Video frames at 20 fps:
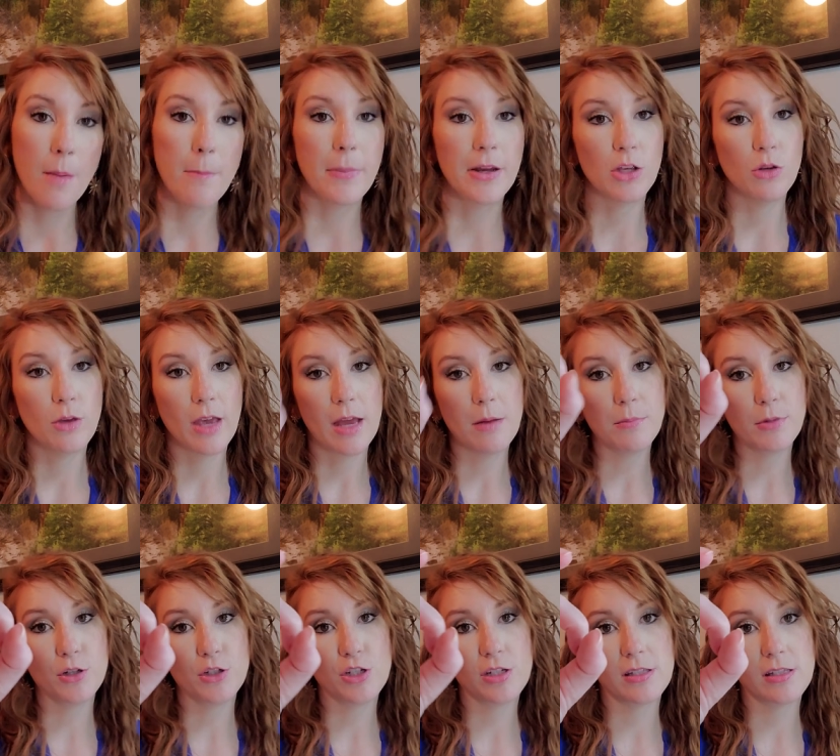But you can
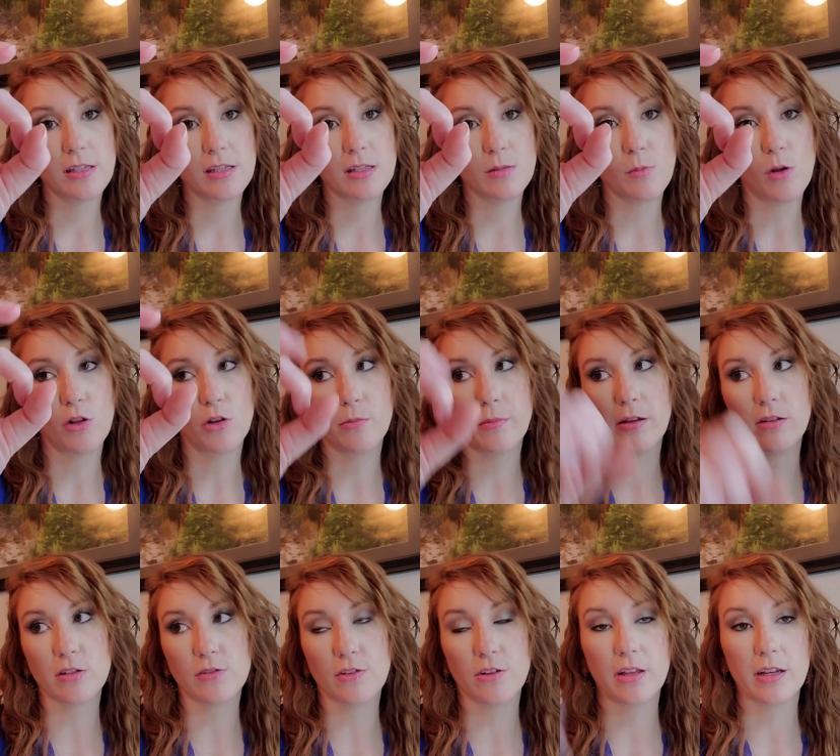purchase the smaller
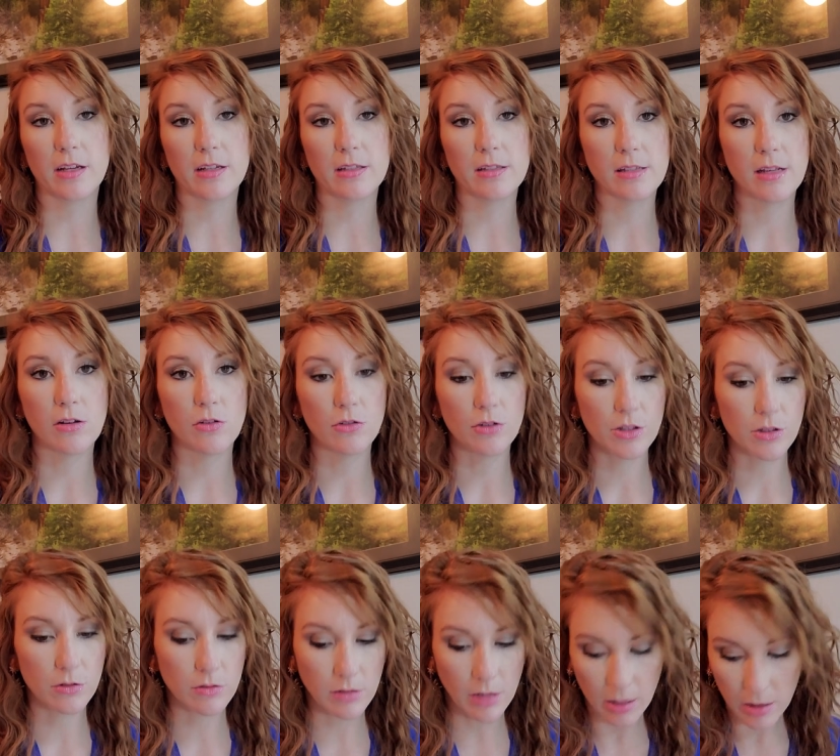melts for like a single
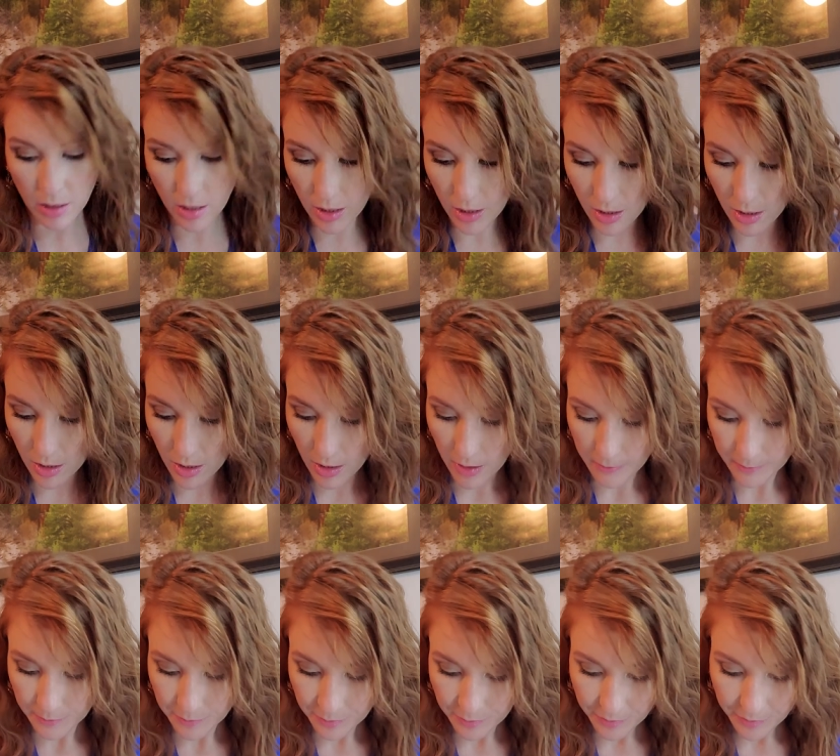use, I think,
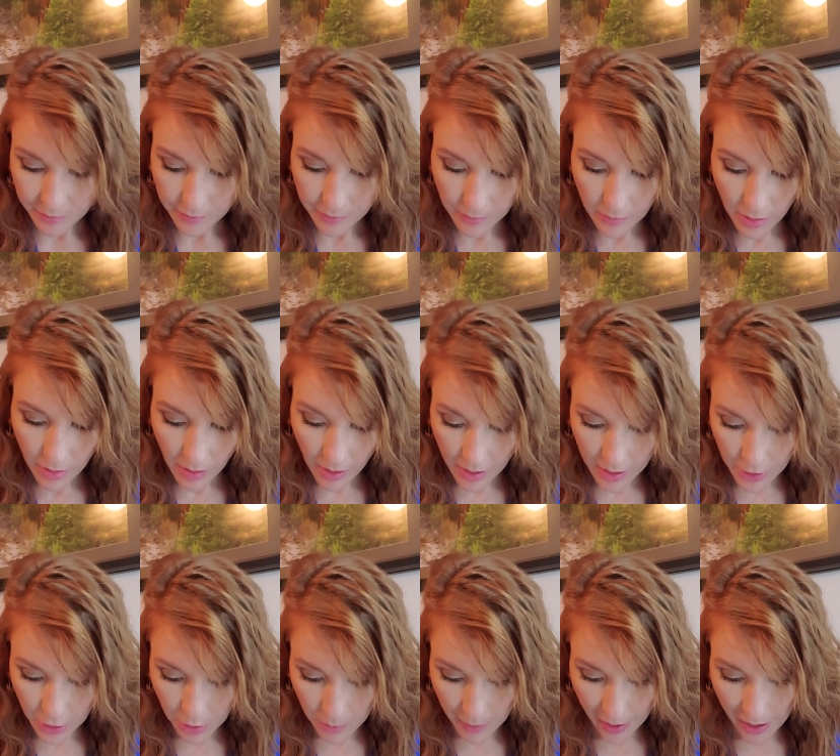in
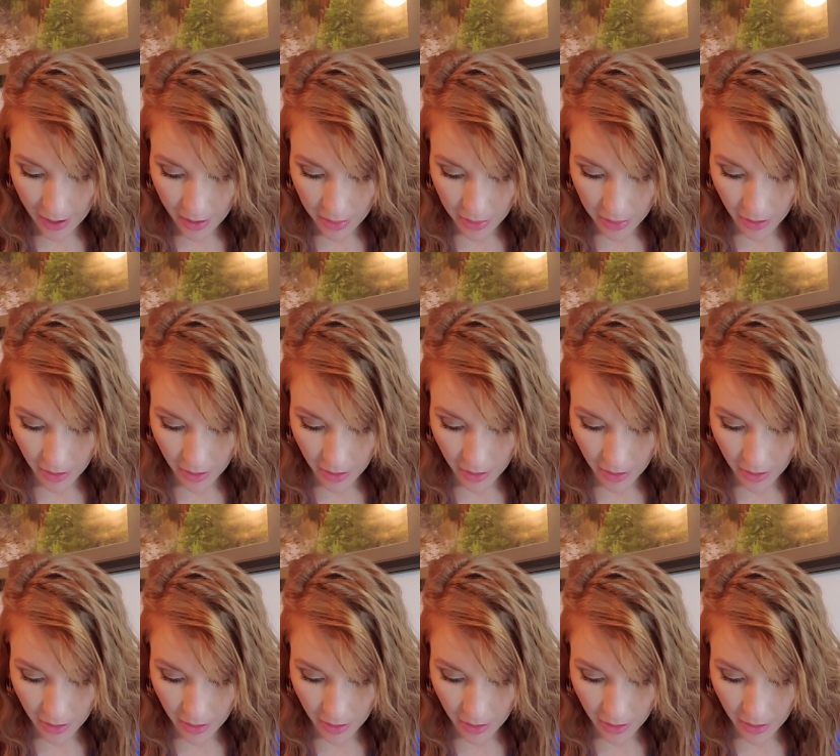your bath.